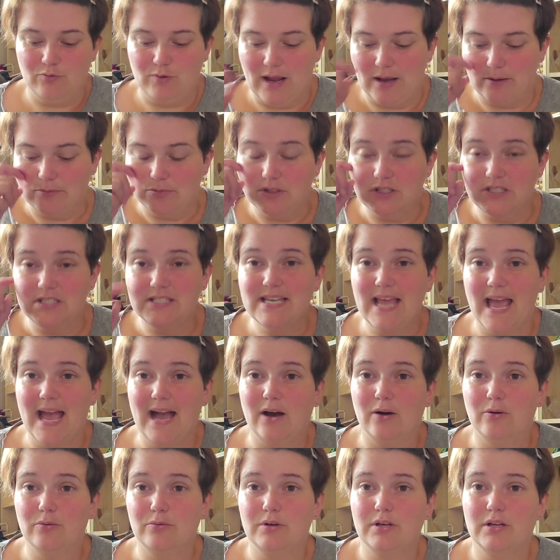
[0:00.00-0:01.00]
round
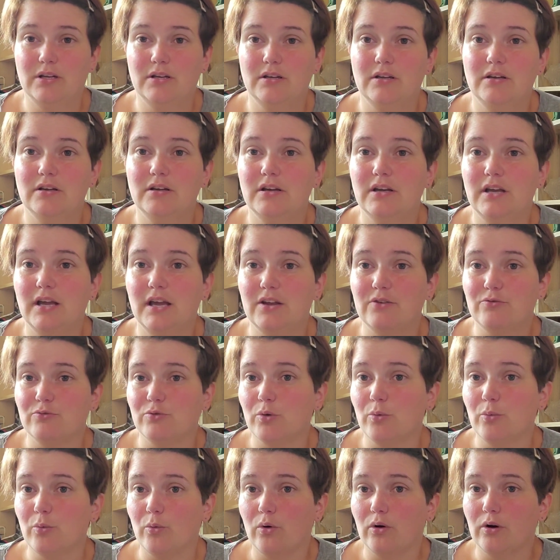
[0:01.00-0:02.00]
down in
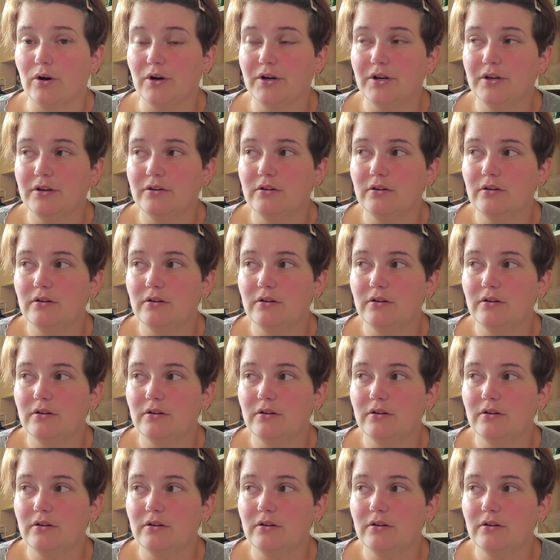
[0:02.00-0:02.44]
reward.